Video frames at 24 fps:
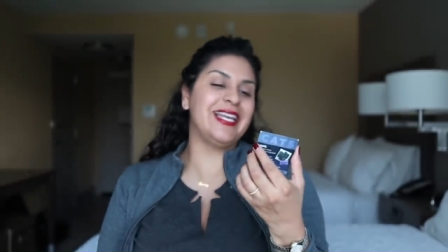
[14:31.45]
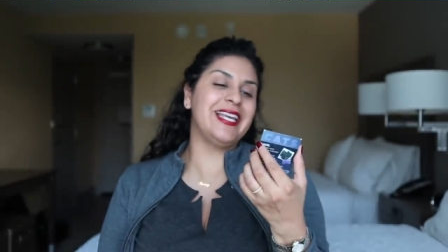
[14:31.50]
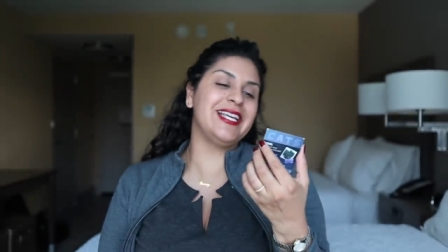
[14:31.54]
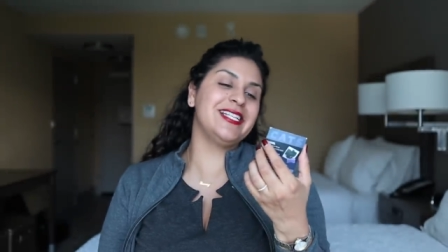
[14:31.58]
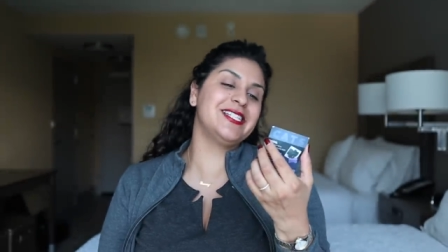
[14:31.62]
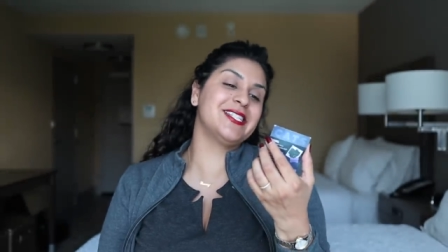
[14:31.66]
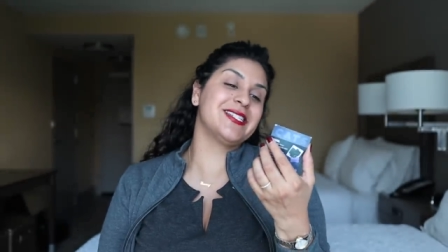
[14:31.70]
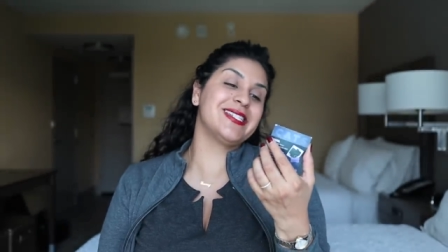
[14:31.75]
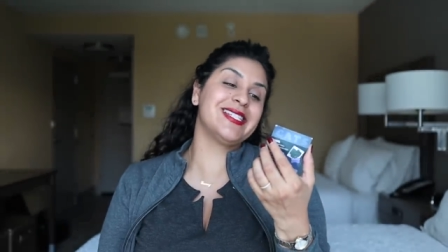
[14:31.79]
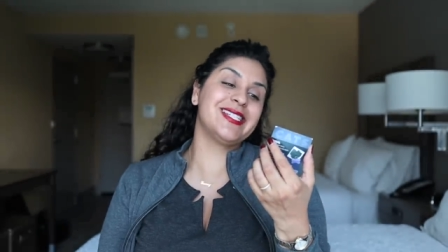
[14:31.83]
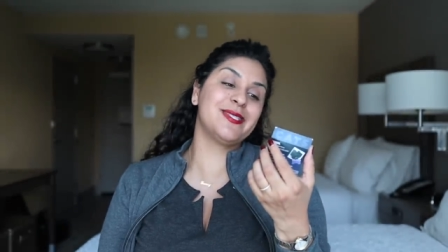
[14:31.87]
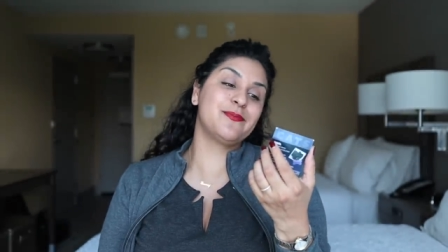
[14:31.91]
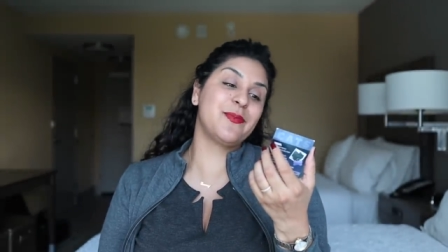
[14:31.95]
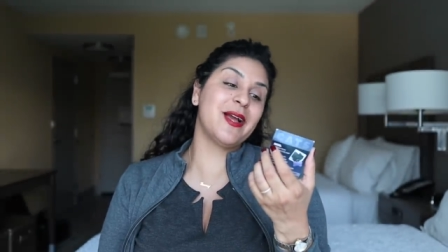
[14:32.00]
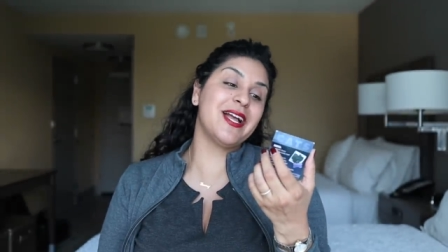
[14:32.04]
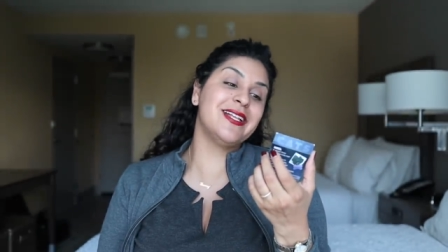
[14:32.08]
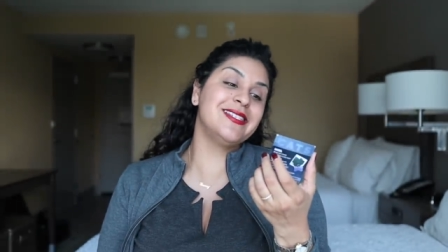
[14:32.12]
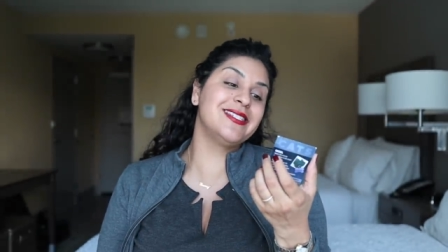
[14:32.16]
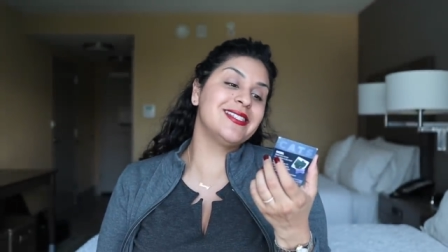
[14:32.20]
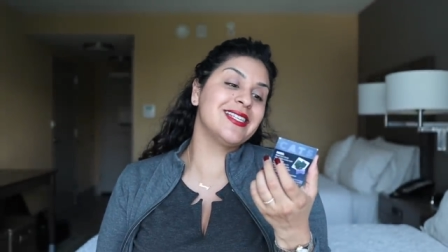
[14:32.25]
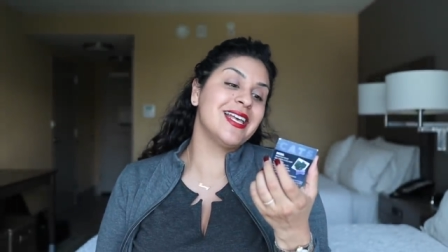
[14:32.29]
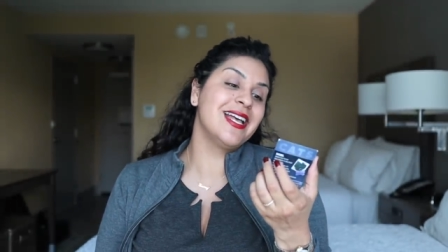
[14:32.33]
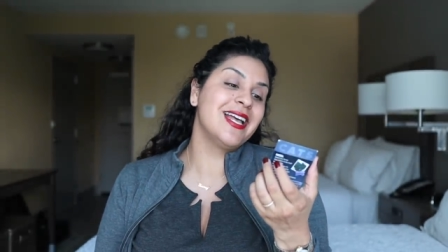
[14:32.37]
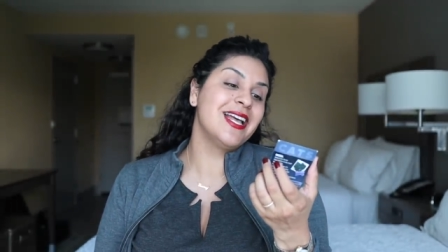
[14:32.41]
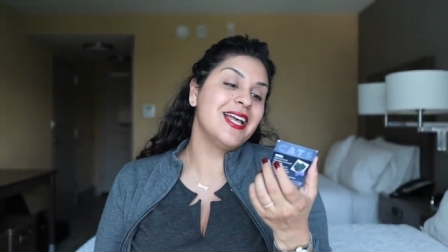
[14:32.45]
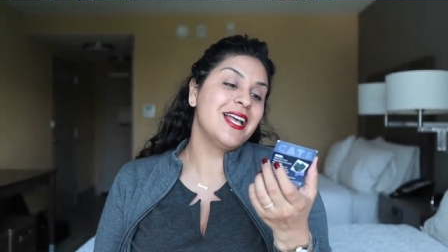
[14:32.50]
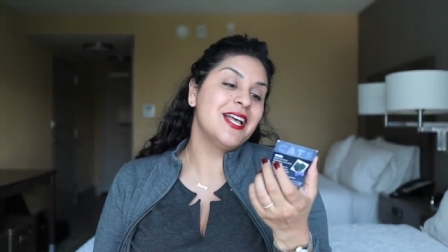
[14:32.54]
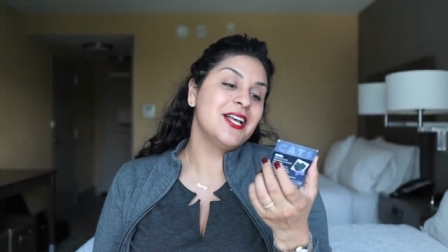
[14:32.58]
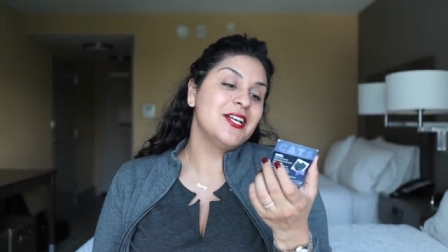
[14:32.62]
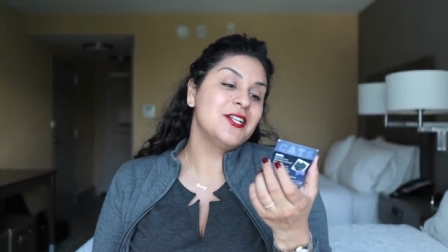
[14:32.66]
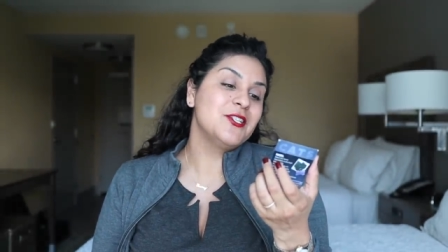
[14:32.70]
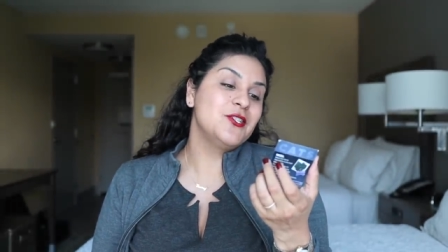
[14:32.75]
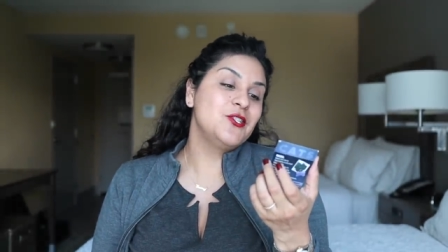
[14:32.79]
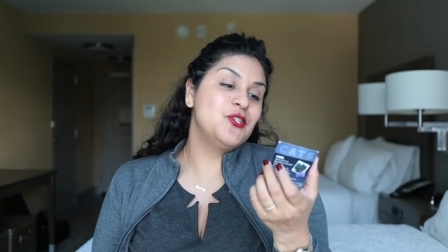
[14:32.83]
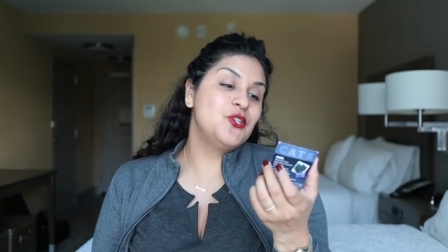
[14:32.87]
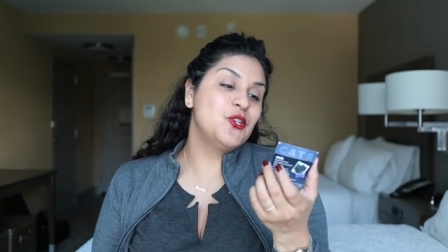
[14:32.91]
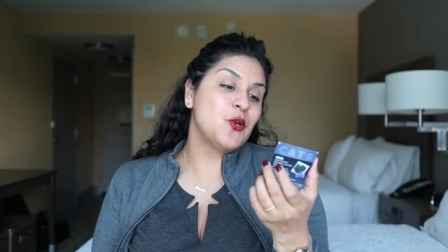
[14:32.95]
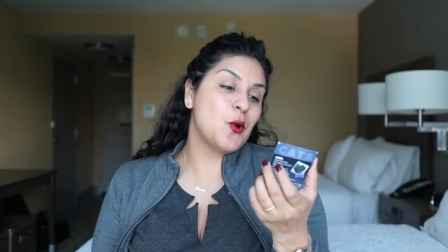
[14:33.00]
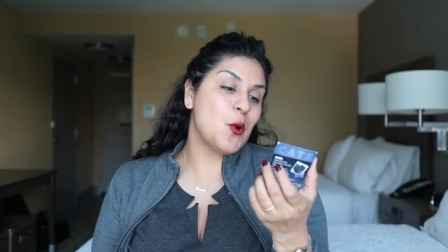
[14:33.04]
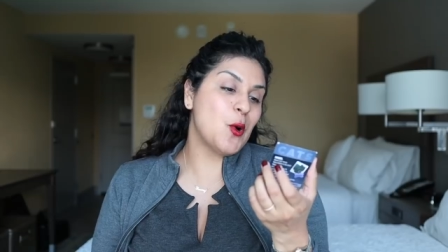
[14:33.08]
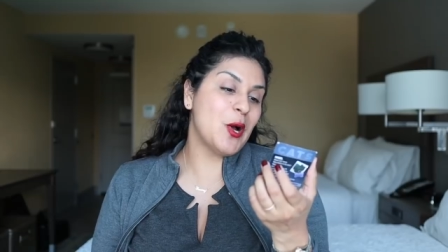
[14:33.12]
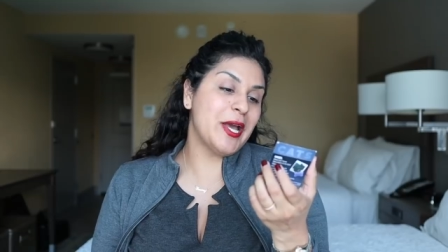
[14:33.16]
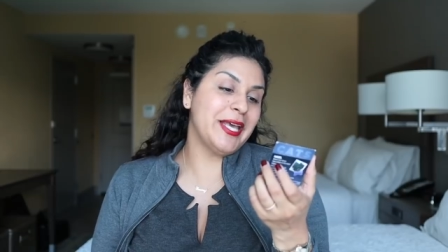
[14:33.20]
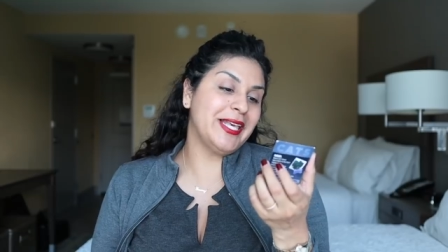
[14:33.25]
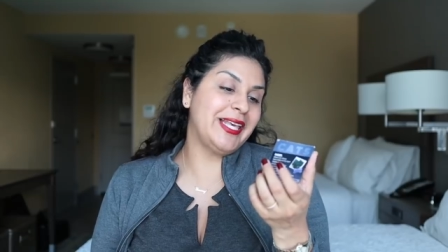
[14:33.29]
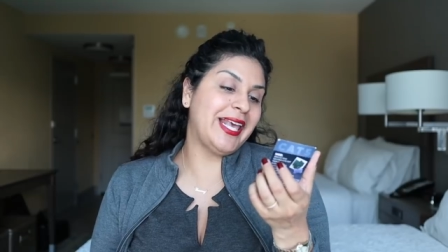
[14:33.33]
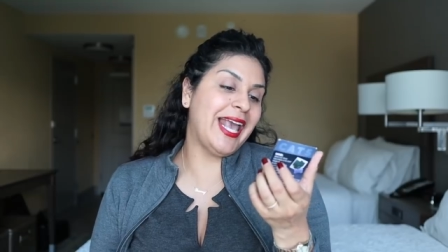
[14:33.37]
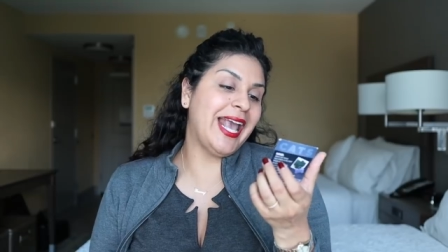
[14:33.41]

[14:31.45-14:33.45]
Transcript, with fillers: and he just spreads joy.